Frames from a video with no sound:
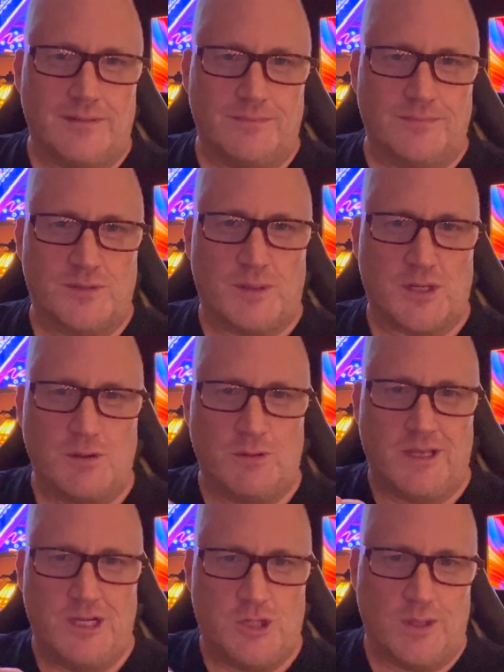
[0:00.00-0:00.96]
especially where
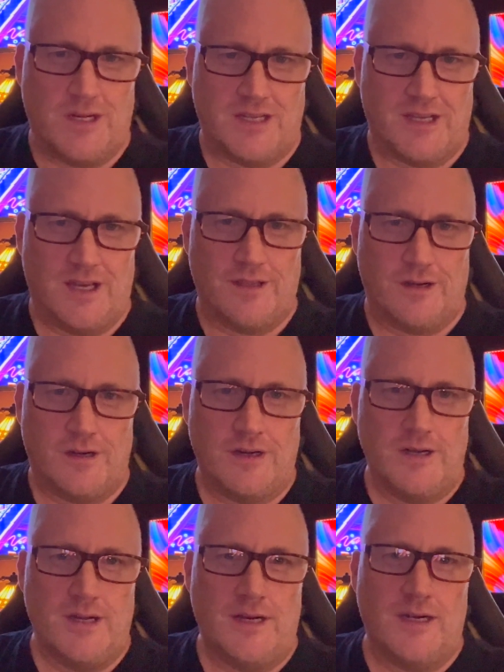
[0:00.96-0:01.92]
they join together,
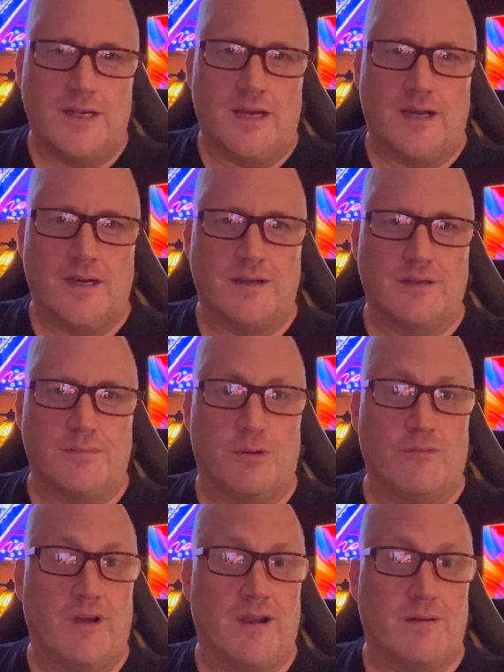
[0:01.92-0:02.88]
you
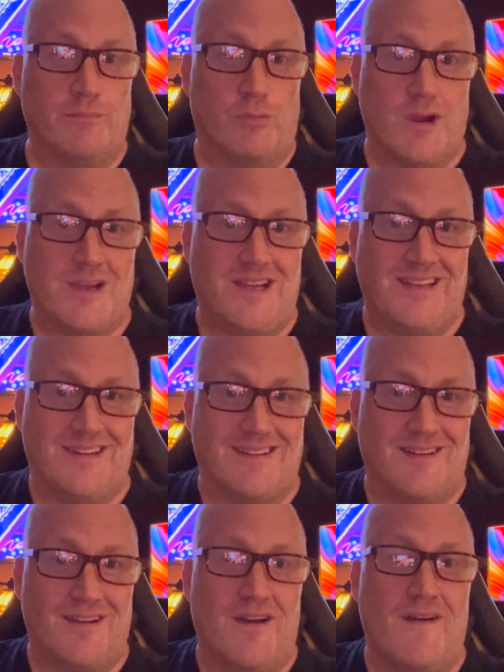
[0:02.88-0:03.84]
prevent breaking
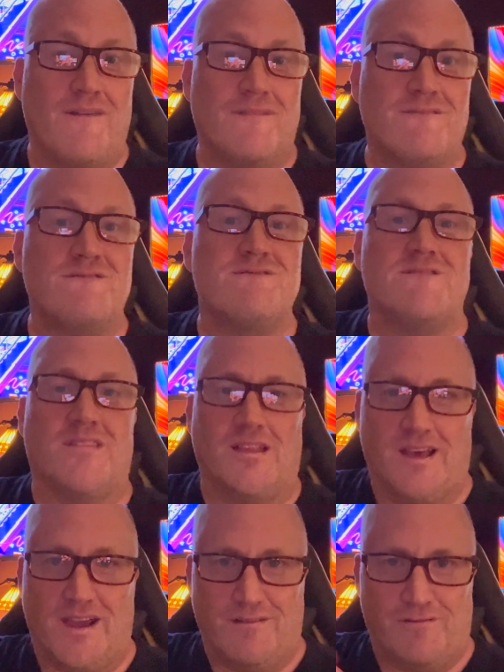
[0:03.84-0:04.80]
the
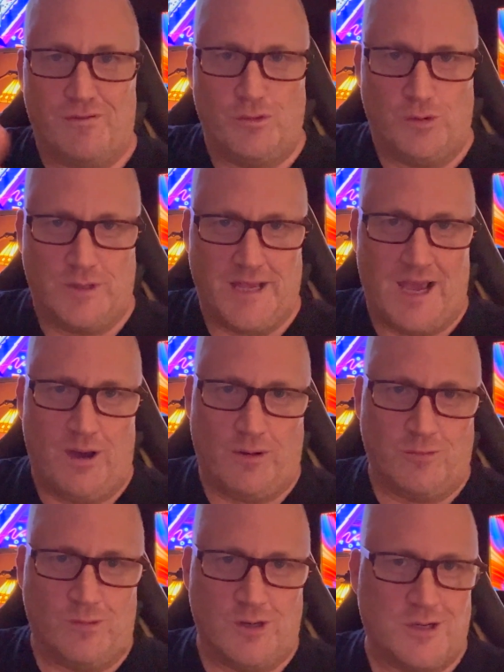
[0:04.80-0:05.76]
line further down,
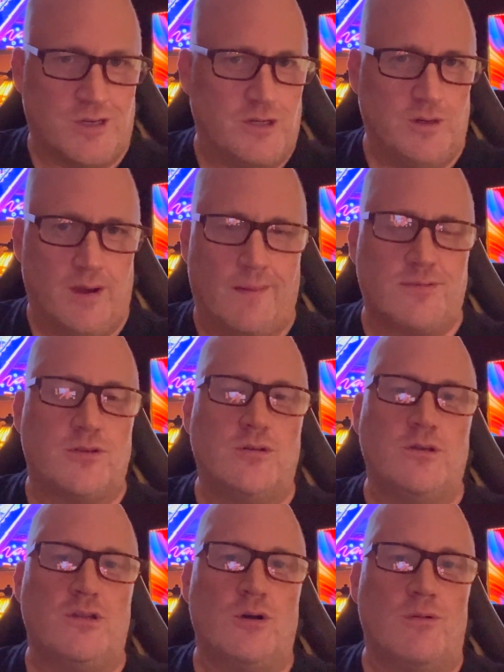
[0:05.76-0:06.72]
which you
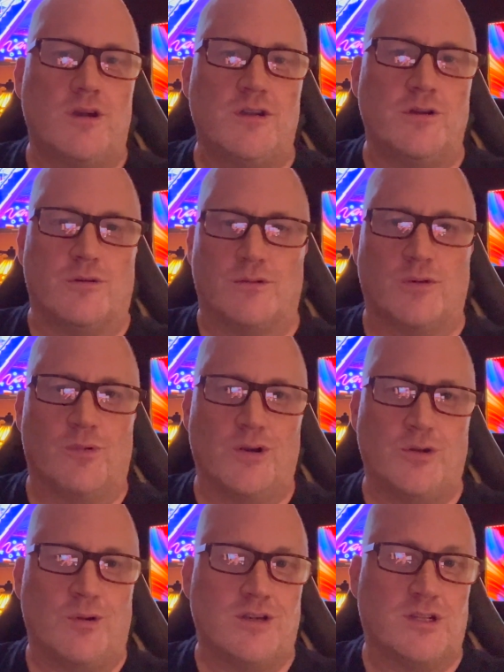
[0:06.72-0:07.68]
absolutely don't want to do. The one
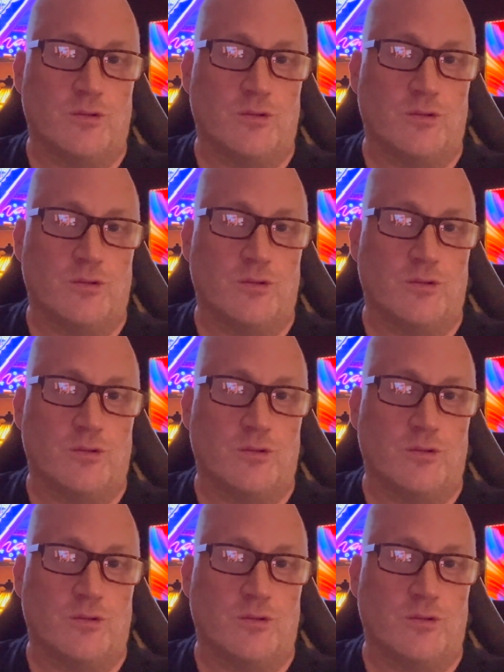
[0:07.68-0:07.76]
going to the